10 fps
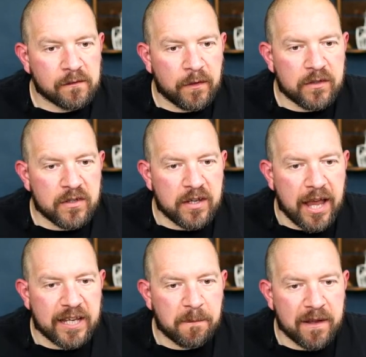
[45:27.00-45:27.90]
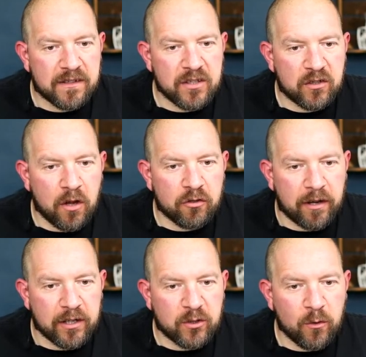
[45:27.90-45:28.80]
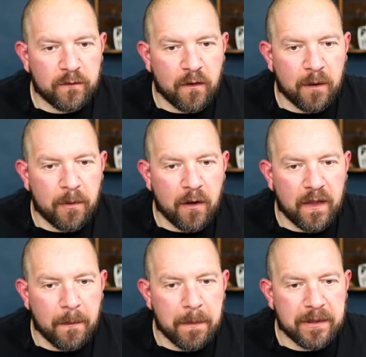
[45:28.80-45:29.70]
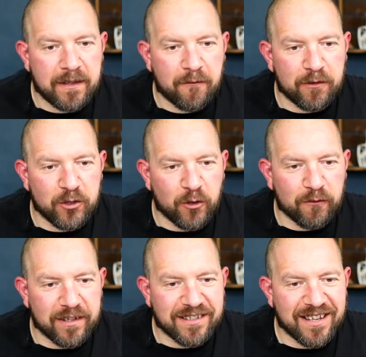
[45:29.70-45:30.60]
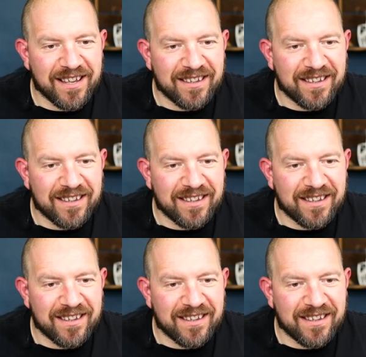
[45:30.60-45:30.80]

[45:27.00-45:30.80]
For instance, Expanse and Star Trek are so far apart they might be different genres.